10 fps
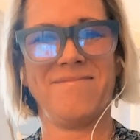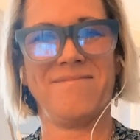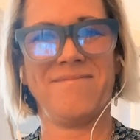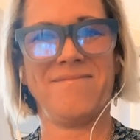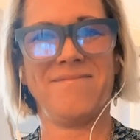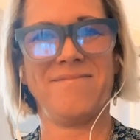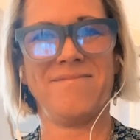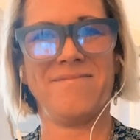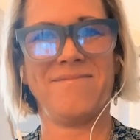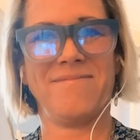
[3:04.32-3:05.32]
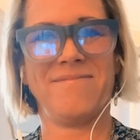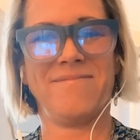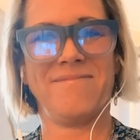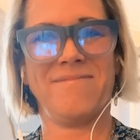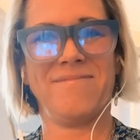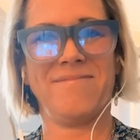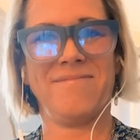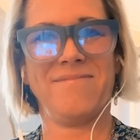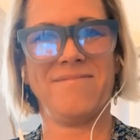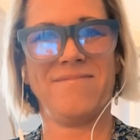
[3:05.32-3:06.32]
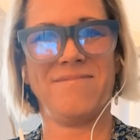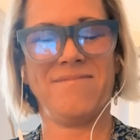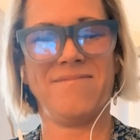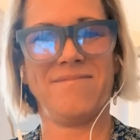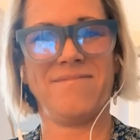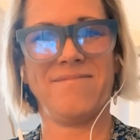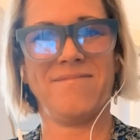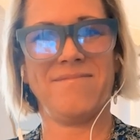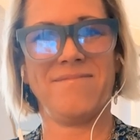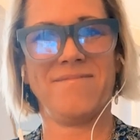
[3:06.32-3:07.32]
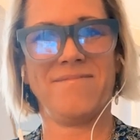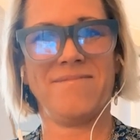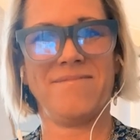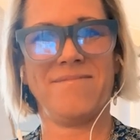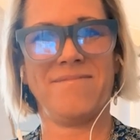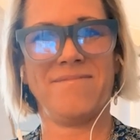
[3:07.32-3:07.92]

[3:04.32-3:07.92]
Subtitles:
(not speaking)